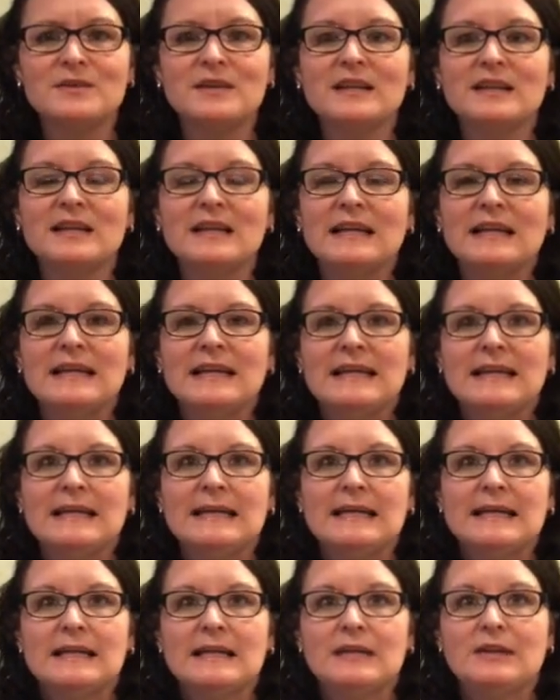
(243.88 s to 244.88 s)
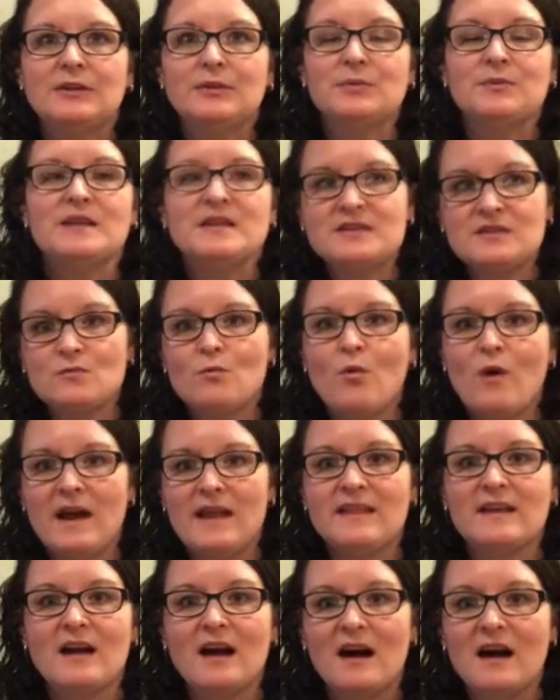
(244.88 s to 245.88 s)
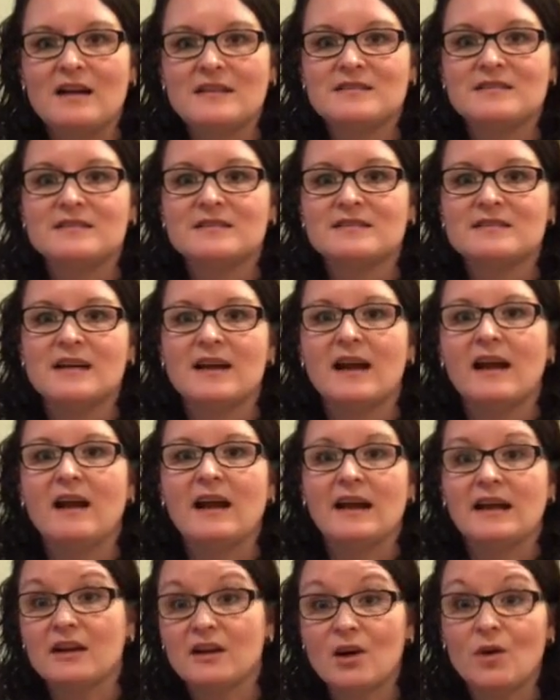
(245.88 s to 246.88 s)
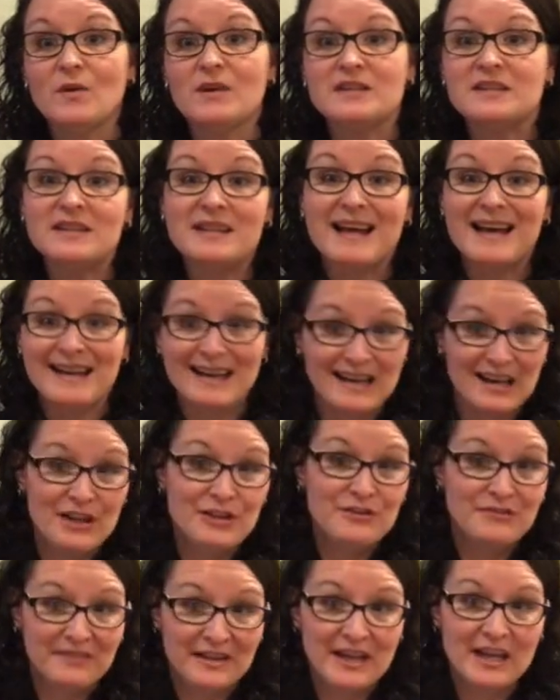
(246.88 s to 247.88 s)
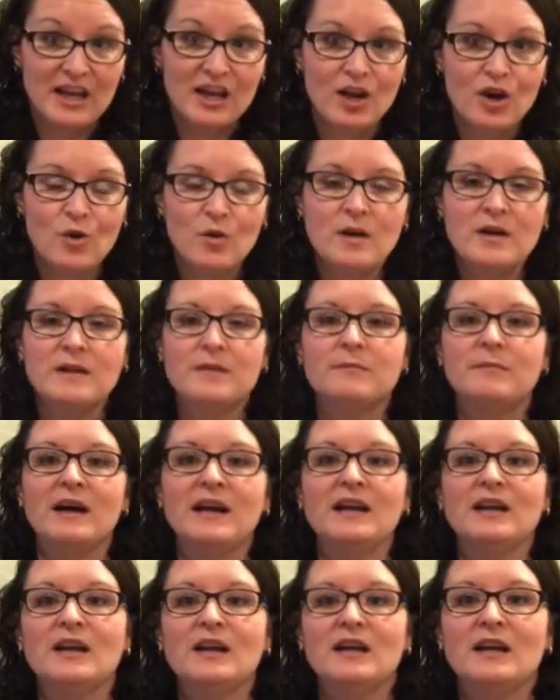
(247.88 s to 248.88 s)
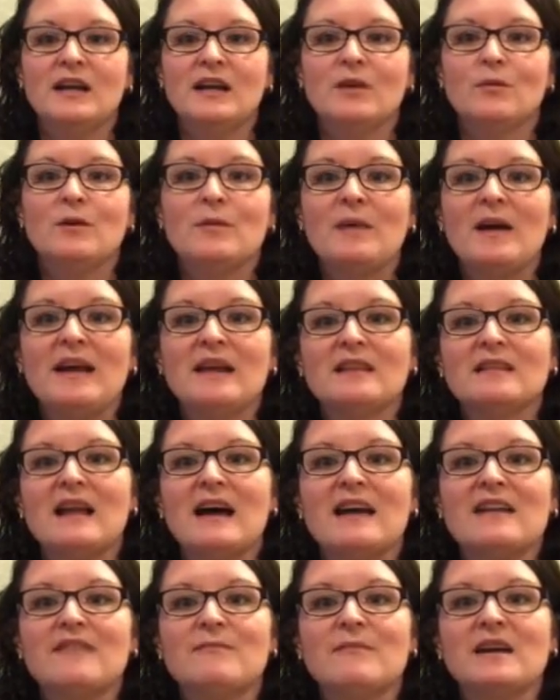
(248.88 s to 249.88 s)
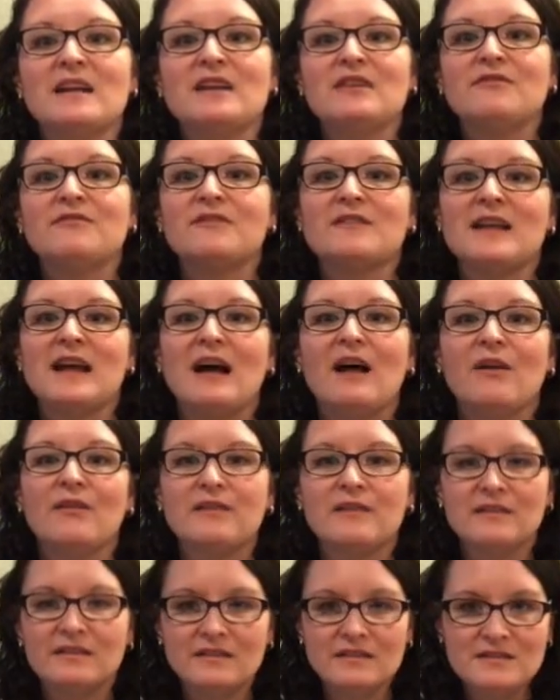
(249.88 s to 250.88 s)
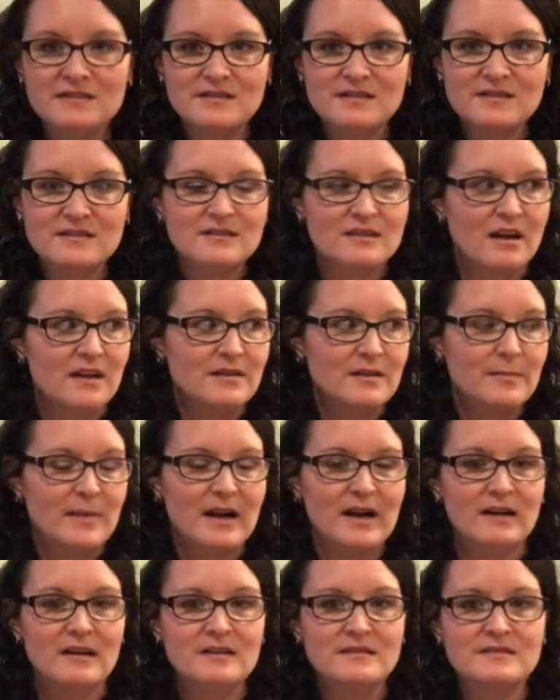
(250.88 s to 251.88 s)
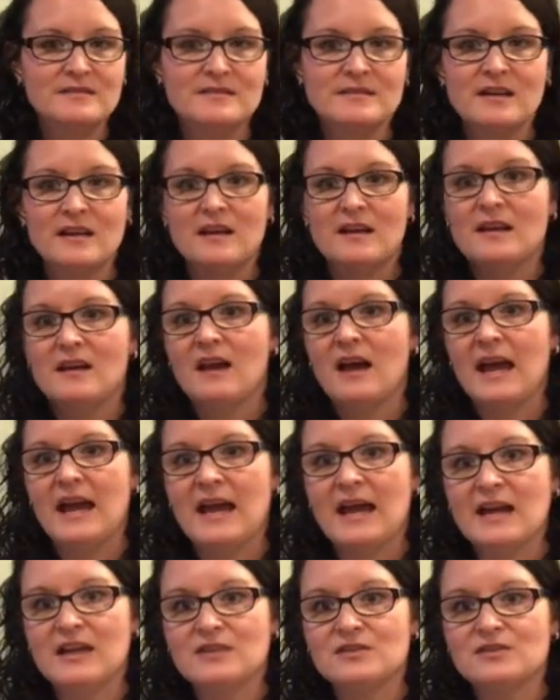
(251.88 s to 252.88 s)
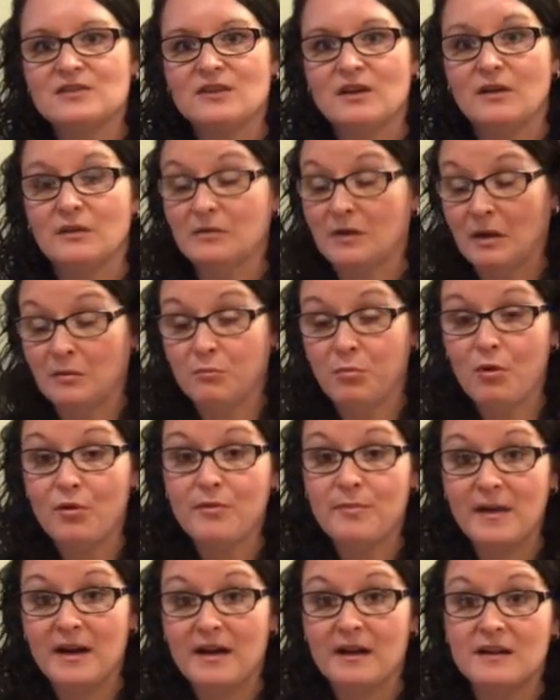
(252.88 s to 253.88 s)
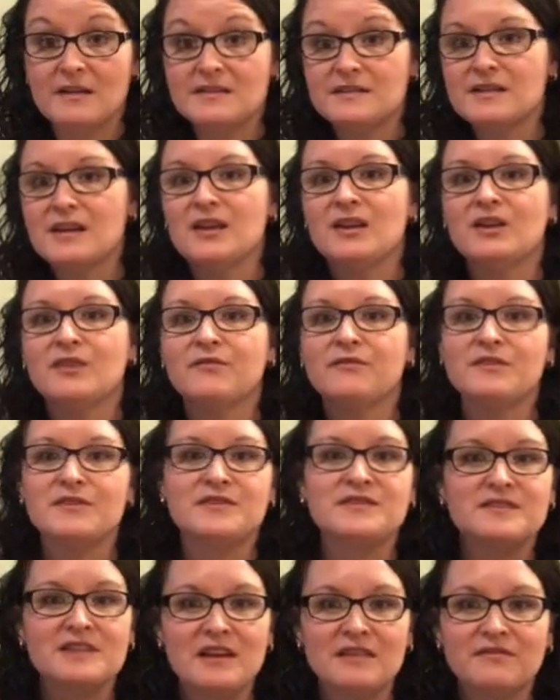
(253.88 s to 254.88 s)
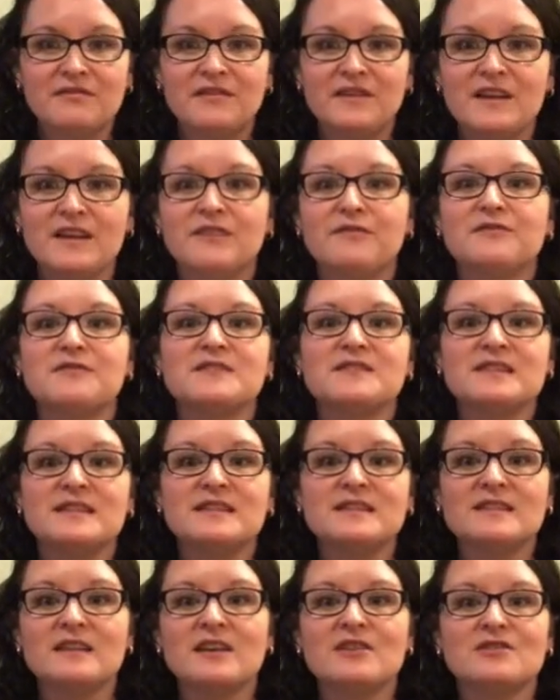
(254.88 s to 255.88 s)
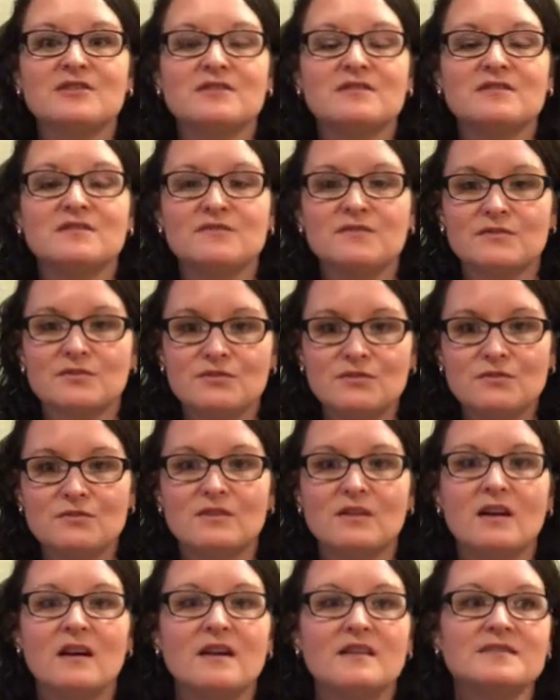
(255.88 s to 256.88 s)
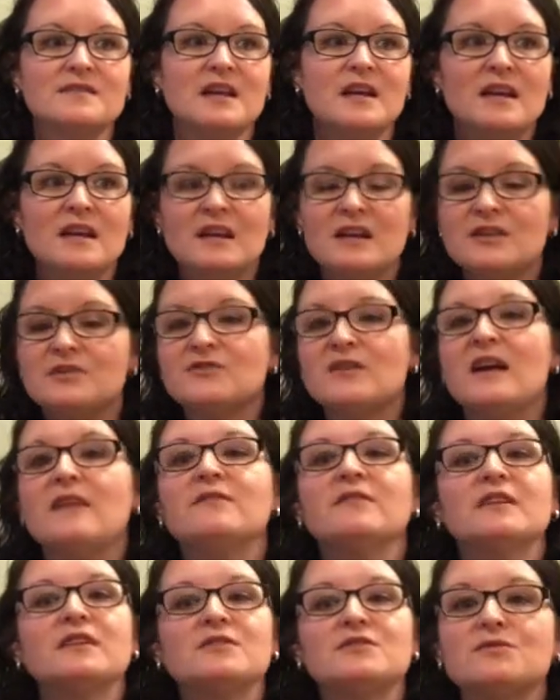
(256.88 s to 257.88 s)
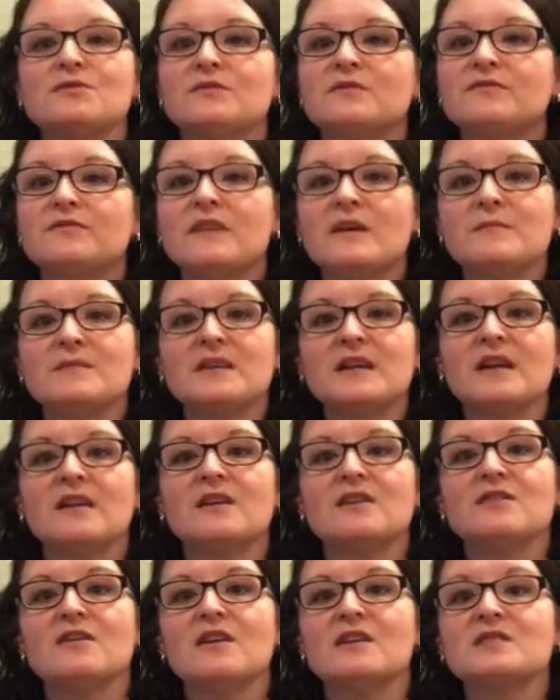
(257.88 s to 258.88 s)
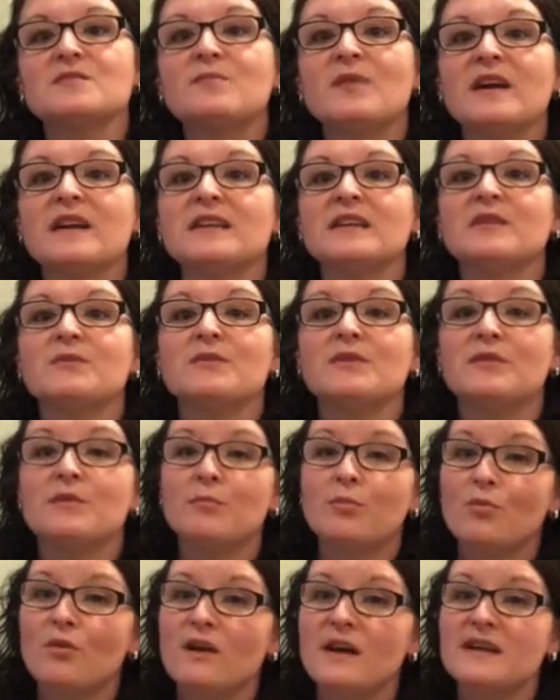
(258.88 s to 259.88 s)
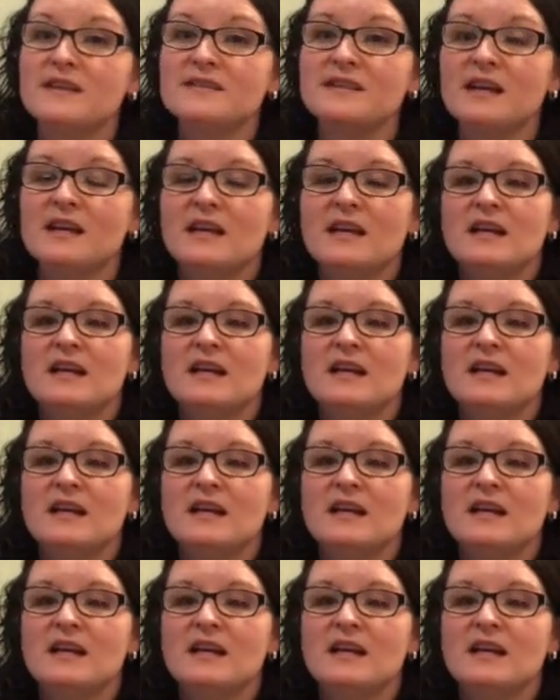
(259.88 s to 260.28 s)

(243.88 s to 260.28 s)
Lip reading: it. The reason why the cost is there, I can go into that in another video, but we pay a lot of money for the health clearances on the parents and on both parents, for the stud fee, for C-sections, for dew claws, traveling to and from to get our dogs pregnant with the boys,